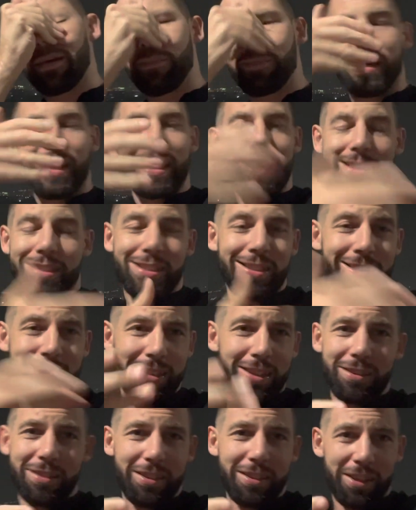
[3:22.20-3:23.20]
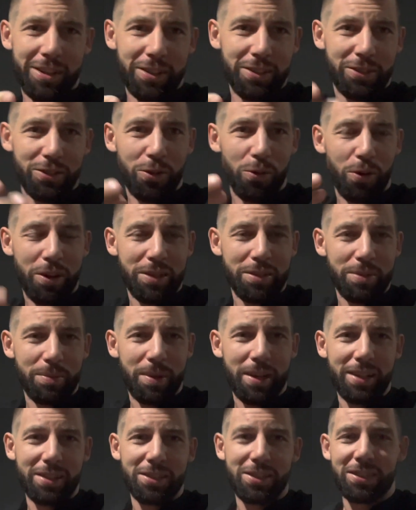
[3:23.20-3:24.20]
Yeah, she's still seeing his stories,
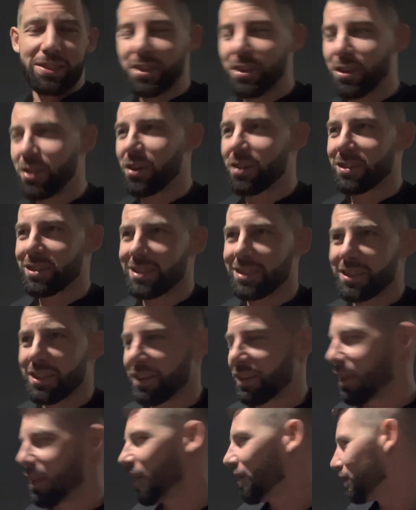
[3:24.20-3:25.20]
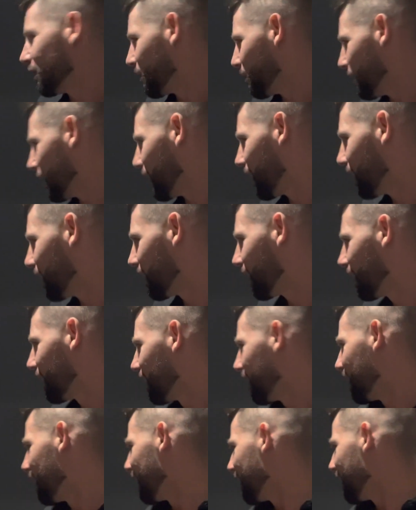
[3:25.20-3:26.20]
man. She still looks, she still loves him, man.
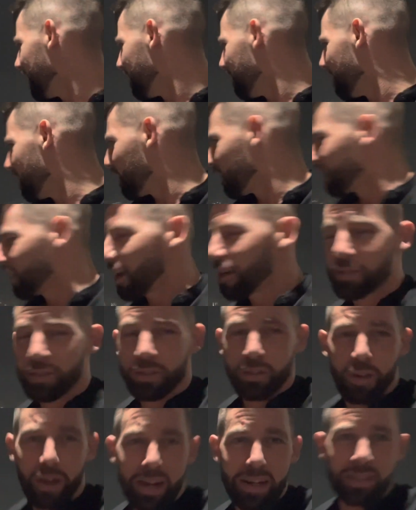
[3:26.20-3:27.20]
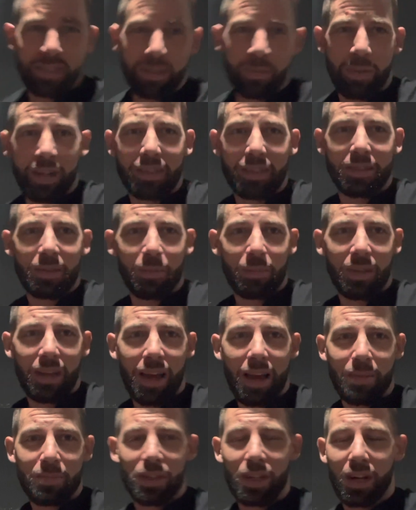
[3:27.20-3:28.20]
He loves crazy man
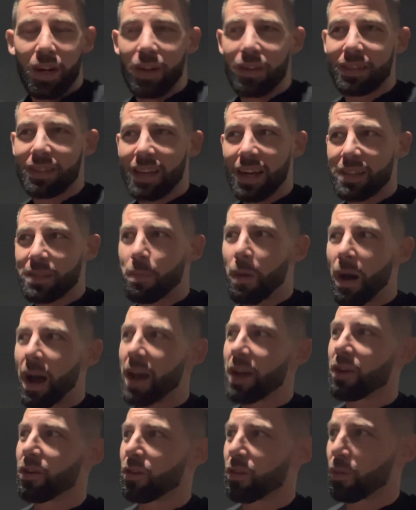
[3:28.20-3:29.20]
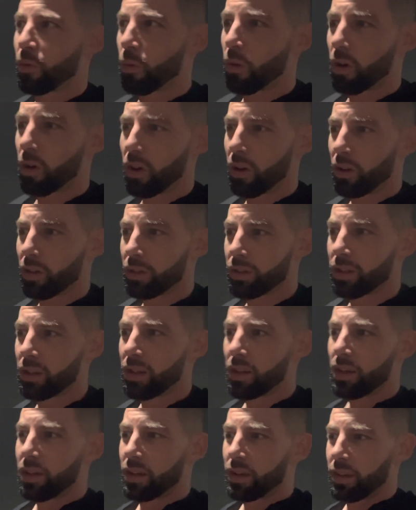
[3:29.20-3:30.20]
sometimes. You know, this guy's buying her the world.
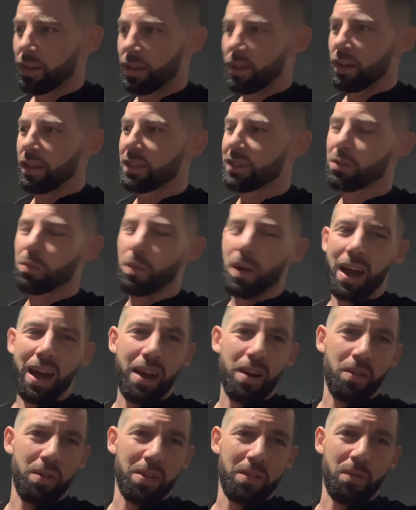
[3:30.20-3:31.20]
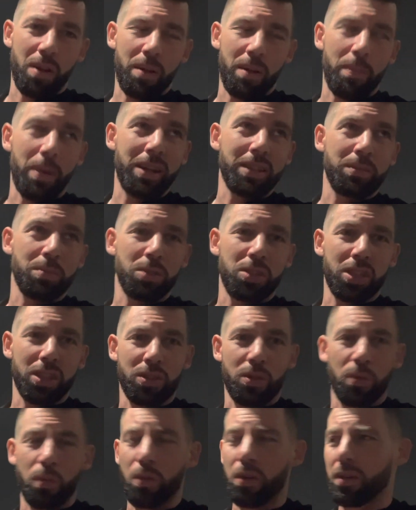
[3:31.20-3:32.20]
This, I don't even want to buy some chicks
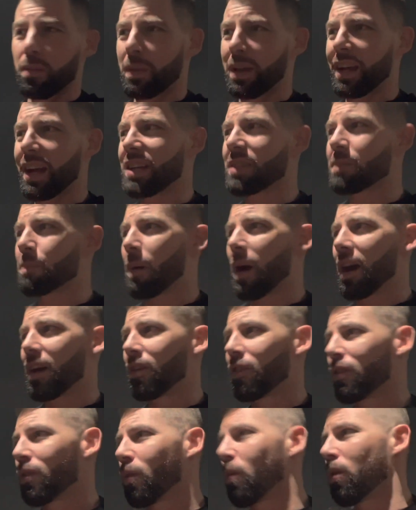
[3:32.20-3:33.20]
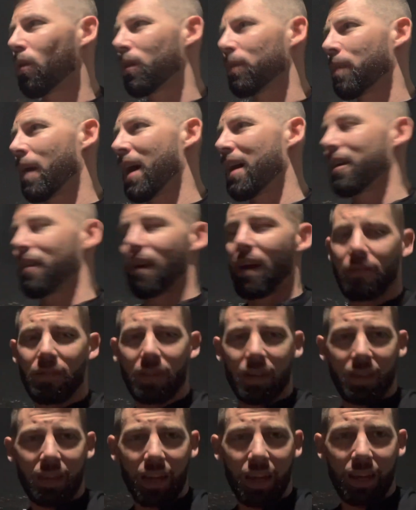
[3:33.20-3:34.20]
the world, man. The guy's buying her the world, buying her
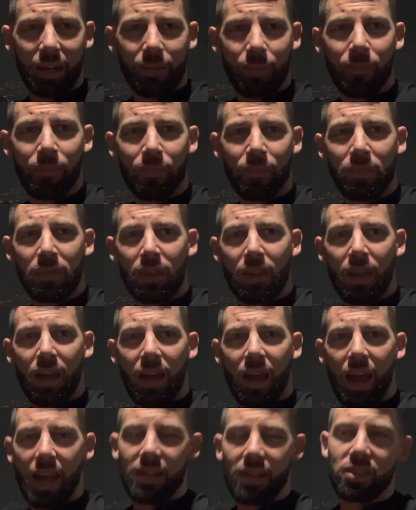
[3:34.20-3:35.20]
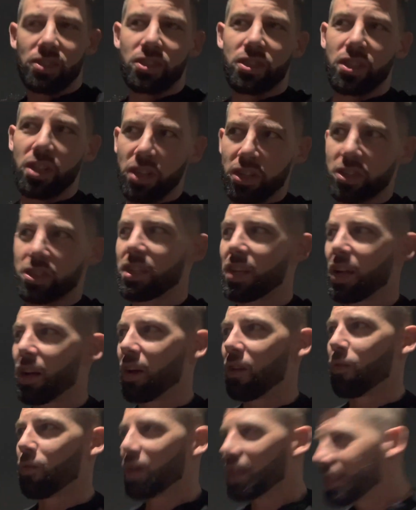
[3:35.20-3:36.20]
everything, and they're
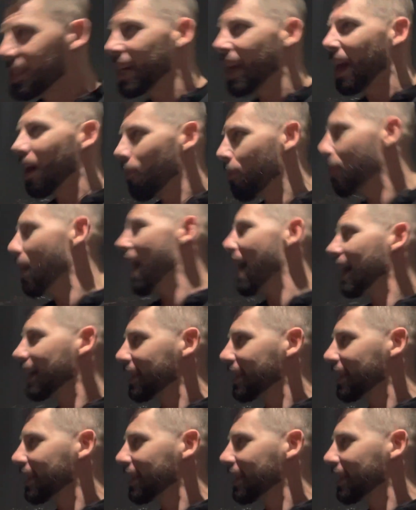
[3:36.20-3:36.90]
still reaching out back